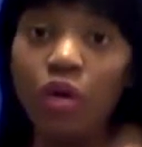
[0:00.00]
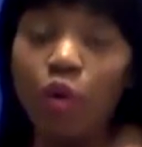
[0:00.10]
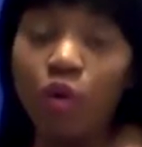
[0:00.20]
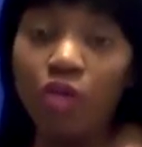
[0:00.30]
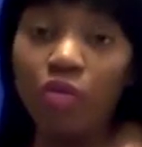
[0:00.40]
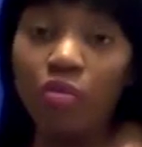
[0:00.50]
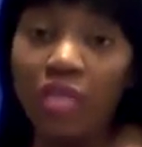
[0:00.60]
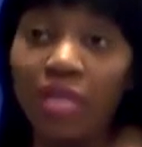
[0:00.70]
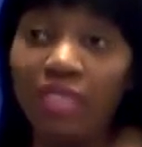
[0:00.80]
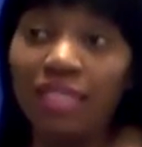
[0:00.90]
oil
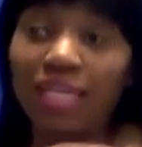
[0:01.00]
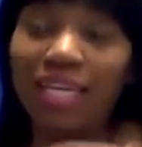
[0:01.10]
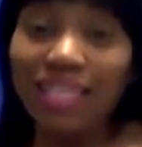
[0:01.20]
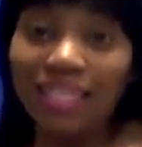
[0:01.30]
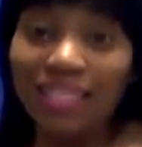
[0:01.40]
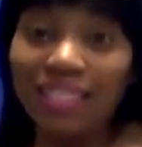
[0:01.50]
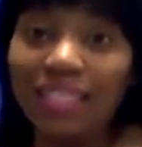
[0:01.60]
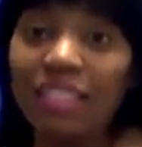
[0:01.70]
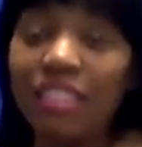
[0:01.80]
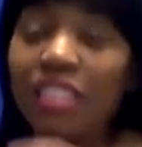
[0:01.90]
that's in it.
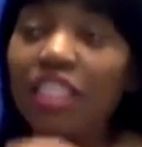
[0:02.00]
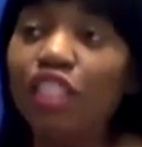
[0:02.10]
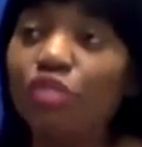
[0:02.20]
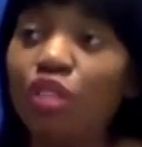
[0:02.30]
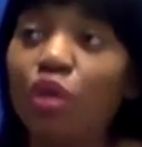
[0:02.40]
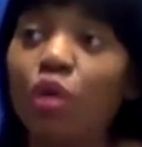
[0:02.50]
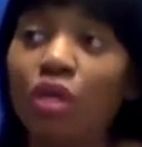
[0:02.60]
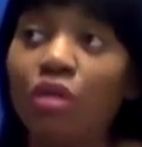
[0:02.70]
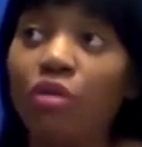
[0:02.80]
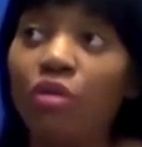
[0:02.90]
The tea tree
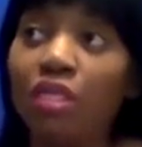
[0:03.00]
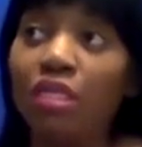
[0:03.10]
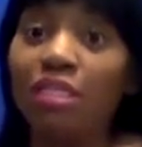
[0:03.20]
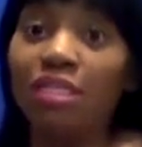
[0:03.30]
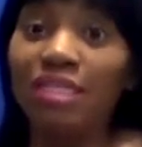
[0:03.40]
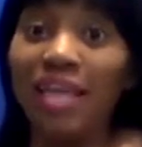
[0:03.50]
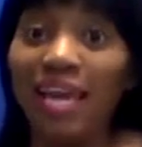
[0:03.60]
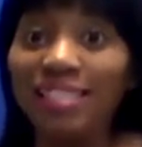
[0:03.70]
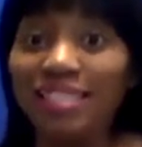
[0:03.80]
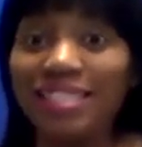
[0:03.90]
oil is
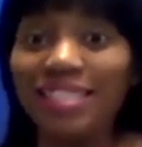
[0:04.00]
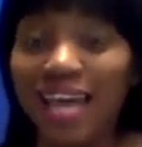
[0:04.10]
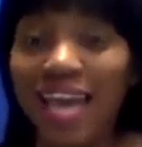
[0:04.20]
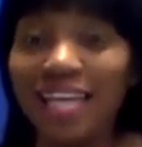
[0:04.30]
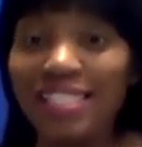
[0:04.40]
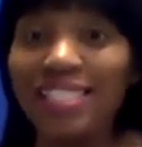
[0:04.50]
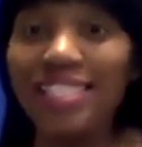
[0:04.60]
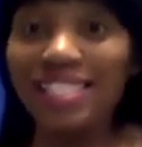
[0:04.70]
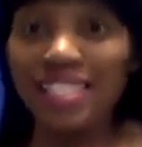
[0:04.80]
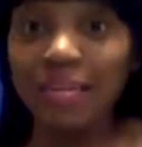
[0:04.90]
an
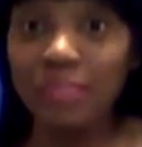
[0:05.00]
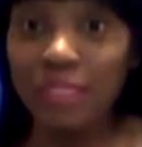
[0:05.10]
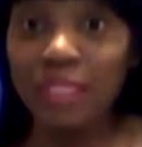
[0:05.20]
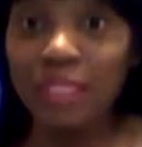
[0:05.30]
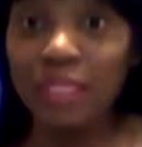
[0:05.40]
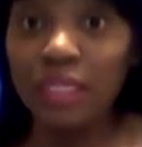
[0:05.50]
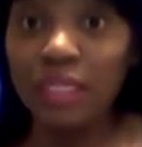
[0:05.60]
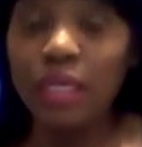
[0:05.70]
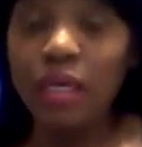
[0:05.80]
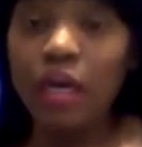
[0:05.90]
antiseptic.
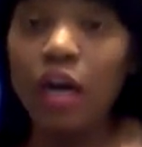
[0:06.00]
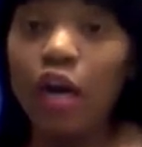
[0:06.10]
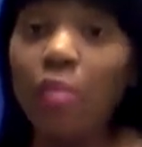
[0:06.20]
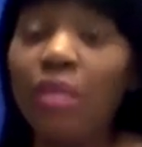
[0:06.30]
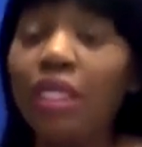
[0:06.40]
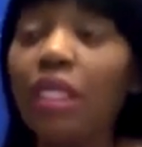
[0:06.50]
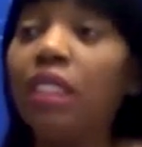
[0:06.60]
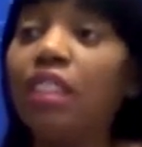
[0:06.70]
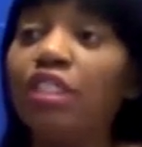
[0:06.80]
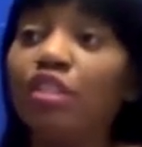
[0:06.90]
And it
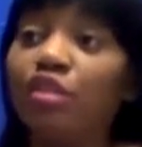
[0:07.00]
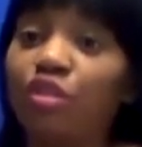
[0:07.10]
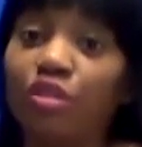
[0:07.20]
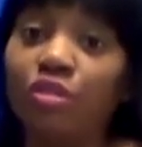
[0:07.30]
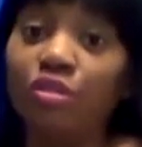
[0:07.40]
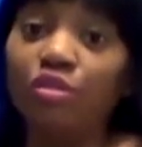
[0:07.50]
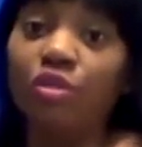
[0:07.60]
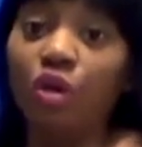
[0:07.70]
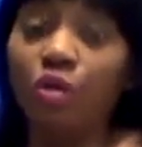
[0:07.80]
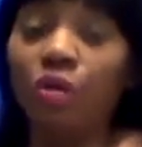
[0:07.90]
cleans your,
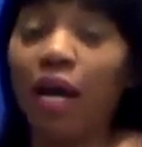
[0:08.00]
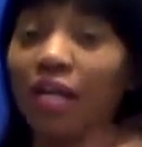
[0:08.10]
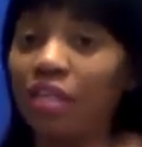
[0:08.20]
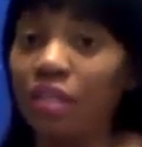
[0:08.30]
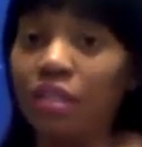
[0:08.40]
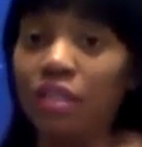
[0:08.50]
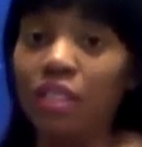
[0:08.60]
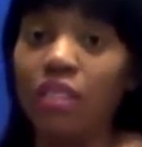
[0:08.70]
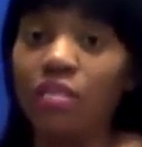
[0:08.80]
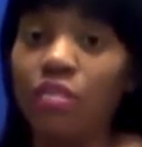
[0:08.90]
I deal
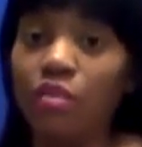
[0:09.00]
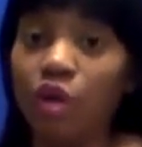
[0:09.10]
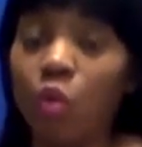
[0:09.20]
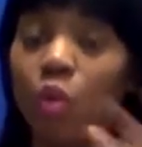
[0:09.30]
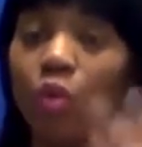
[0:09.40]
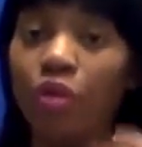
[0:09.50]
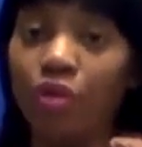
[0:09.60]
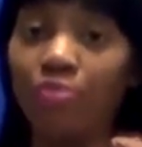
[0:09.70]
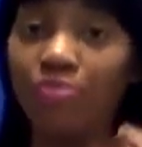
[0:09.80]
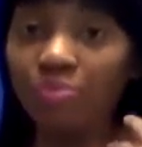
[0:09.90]
in,
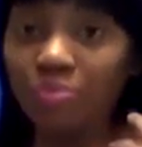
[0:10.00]
water.